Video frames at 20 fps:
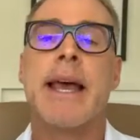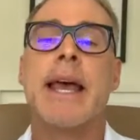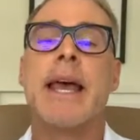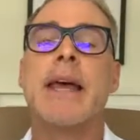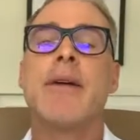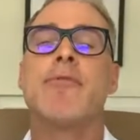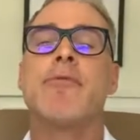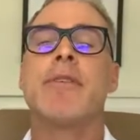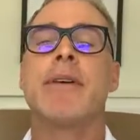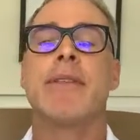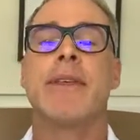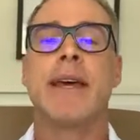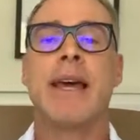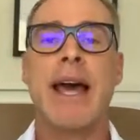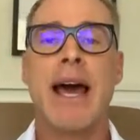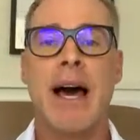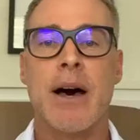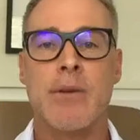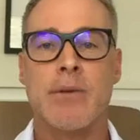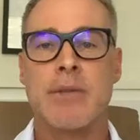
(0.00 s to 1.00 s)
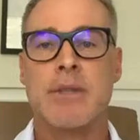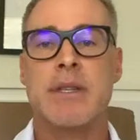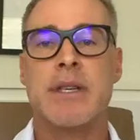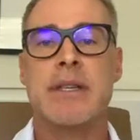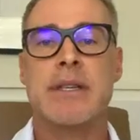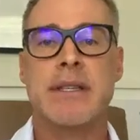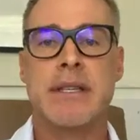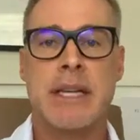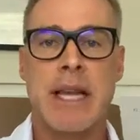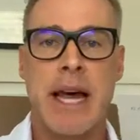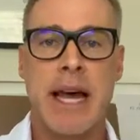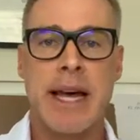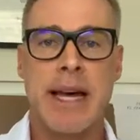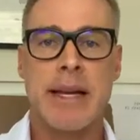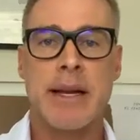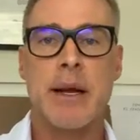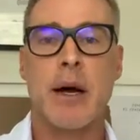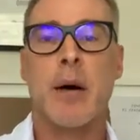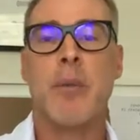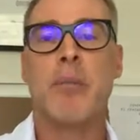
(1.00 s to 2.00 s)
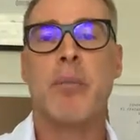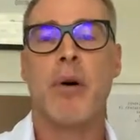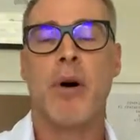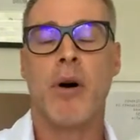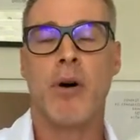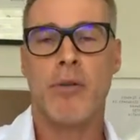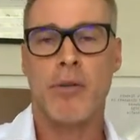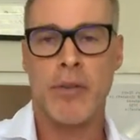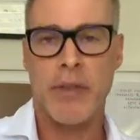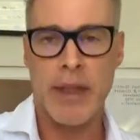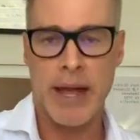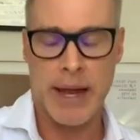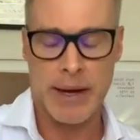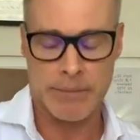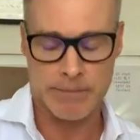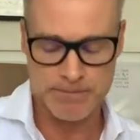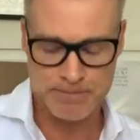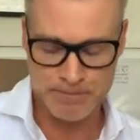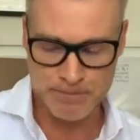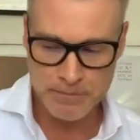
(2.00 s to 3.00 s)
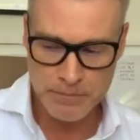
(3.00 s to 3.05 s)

Everything else is laid upon that.